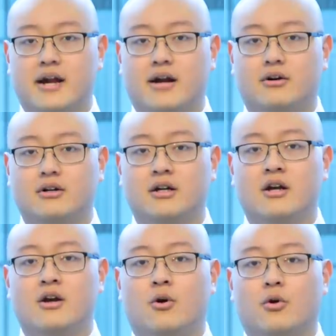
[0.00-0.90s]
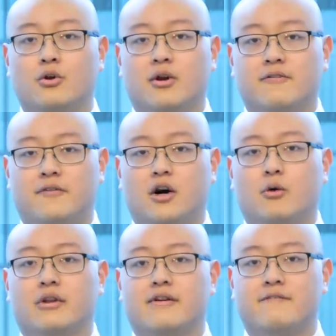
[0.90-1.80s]
mail, or you wanna follow
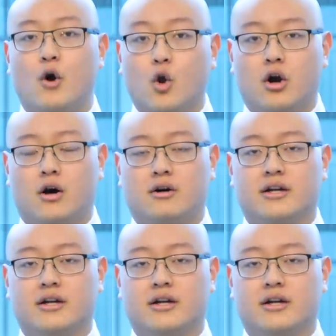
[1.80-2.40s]
up with a phone call,